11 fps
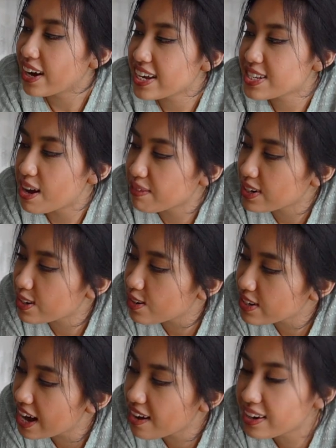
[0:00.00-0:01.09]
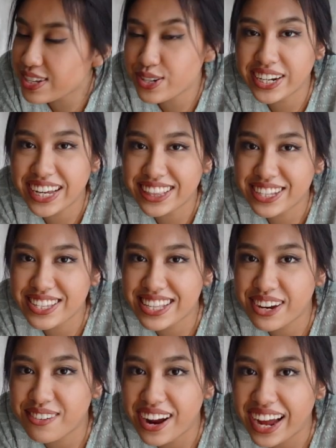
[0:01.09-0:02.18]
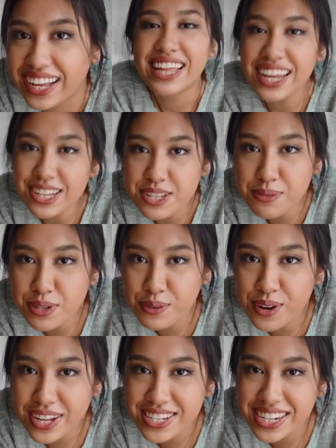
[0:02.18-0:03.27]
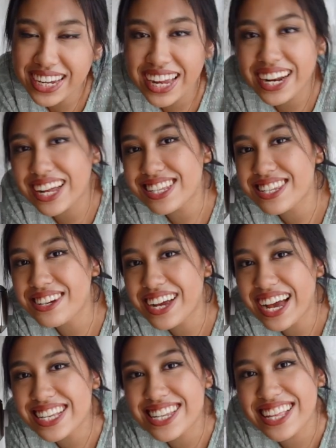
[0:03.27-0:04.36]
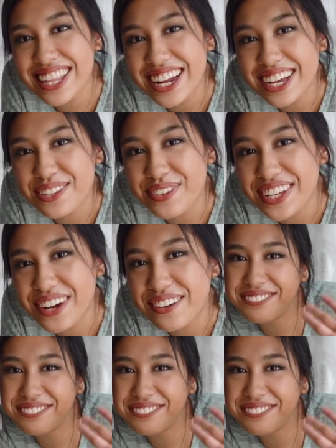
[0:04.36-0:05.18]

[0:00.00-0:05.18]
Okay, so I'm gonna go now and try to get this thing right. Thank you so much for watching, and I'll see you guys in the next video.